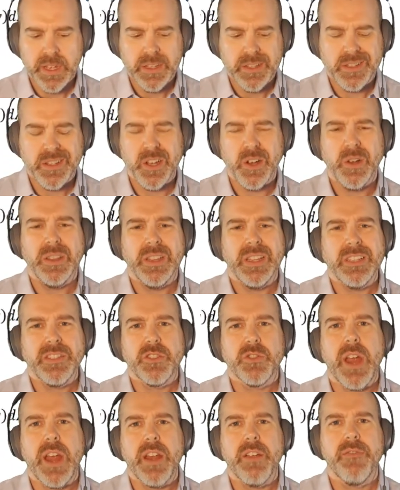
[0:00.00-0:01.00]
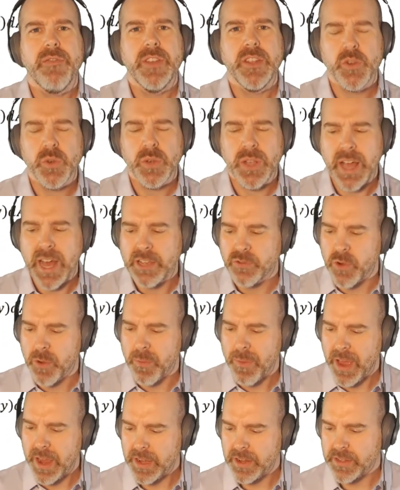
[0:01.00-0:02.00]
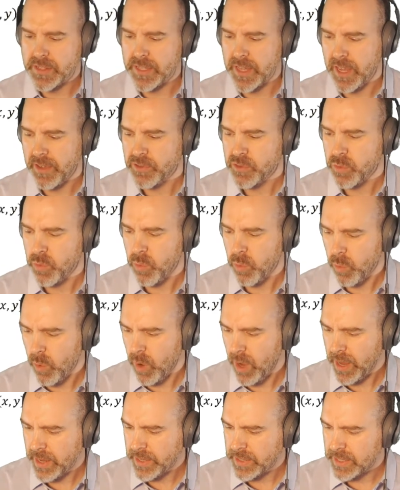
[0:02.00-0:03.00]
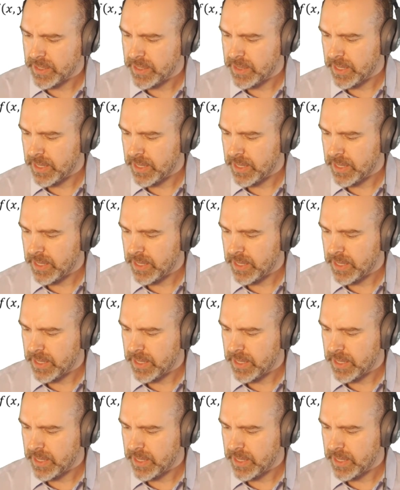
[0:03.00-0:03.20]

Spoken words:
So let's try to visualize, remind ourselves what